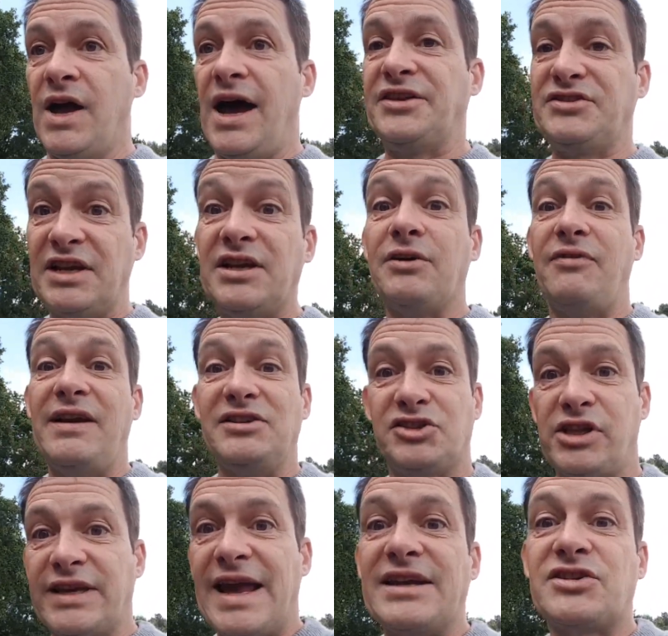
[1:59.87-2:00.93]
I did
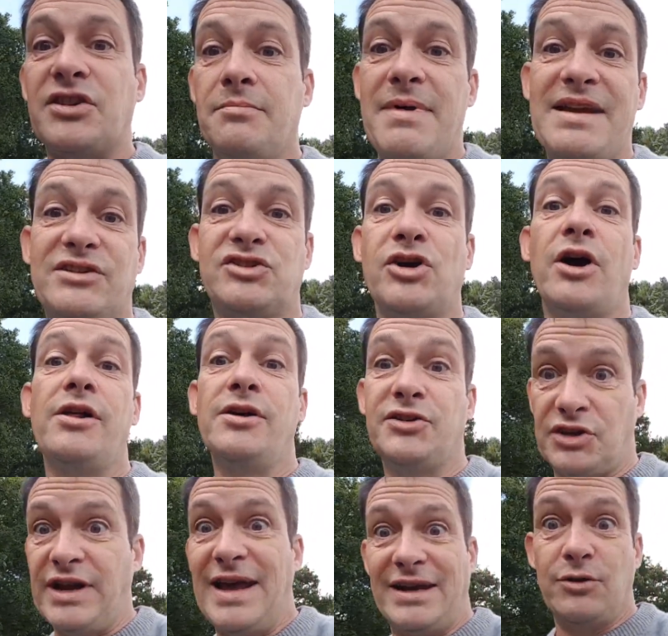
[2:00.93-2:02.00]
eventually get to the men's
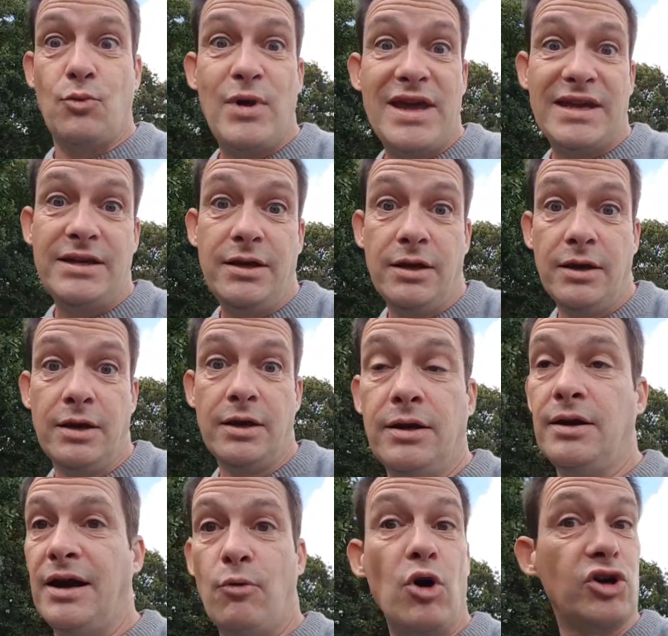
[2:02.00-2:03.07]
toilets and I had a wee.
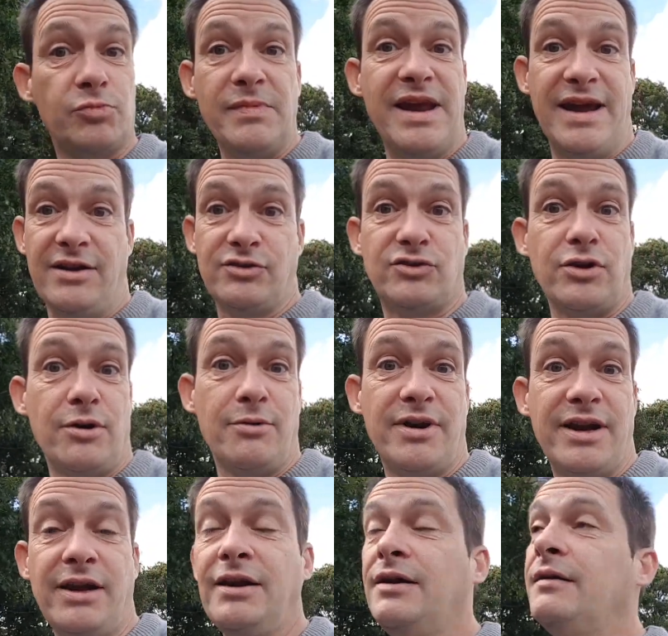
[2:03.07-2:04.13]
I washed my hands, don't
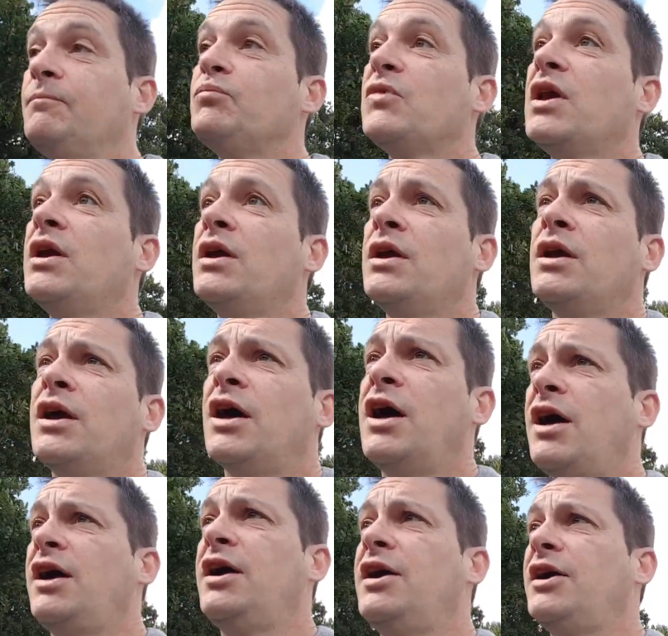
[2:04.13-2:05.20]
worry.
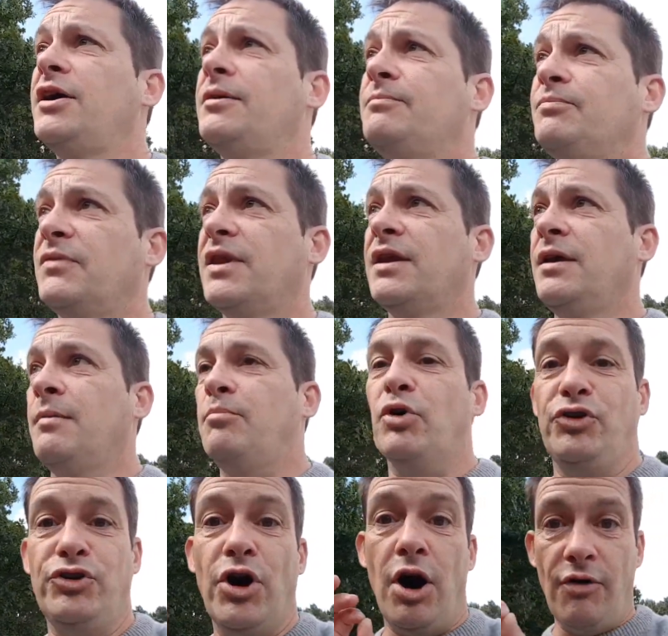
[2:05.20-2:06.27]
Um,
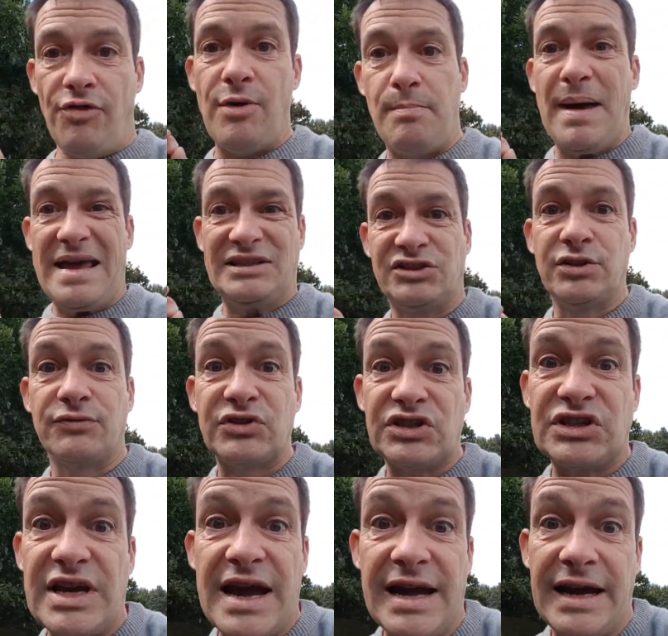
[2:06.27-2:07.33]
but not the best of
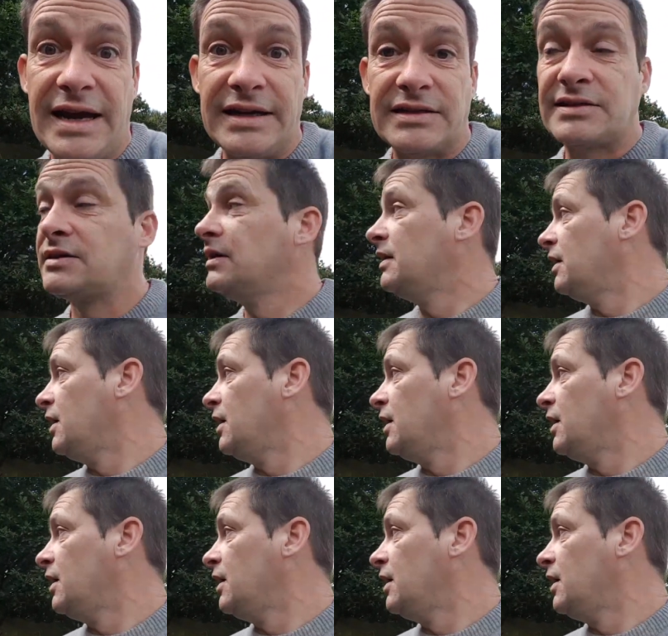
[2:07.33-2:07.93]
starts.